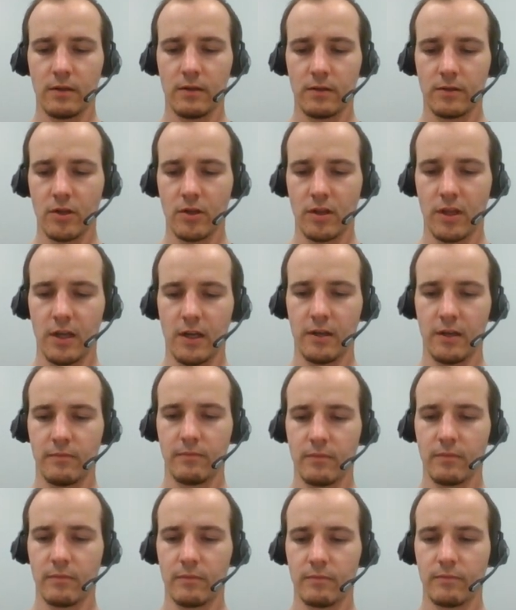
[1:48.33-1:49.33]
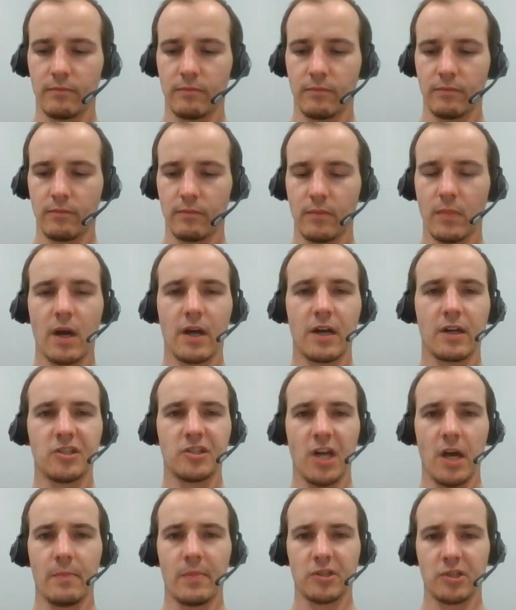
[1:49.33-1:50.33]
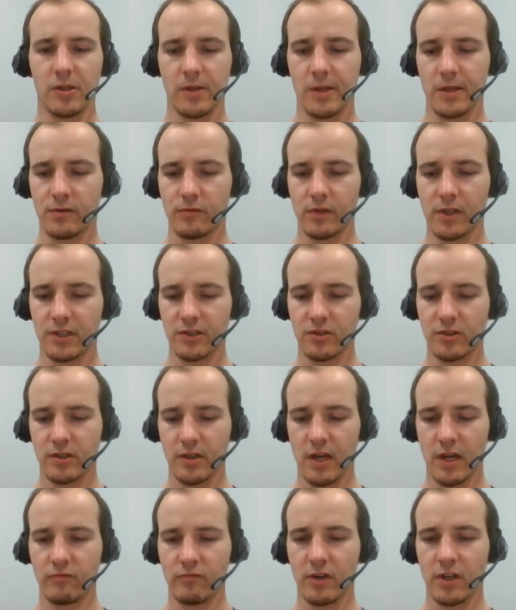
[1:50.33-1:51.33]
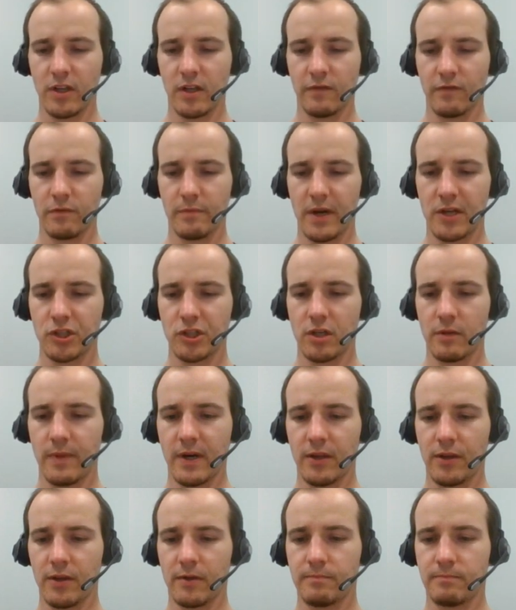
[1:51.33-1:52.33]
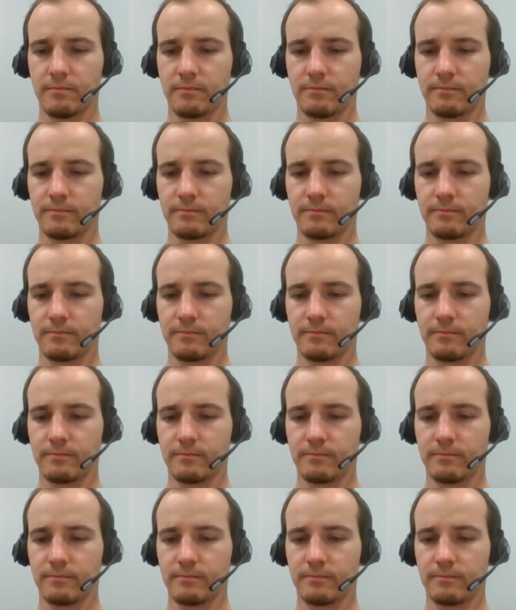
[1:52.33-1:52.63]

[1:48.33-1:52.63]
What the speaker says: So then I can tap into these risks and read the information about them.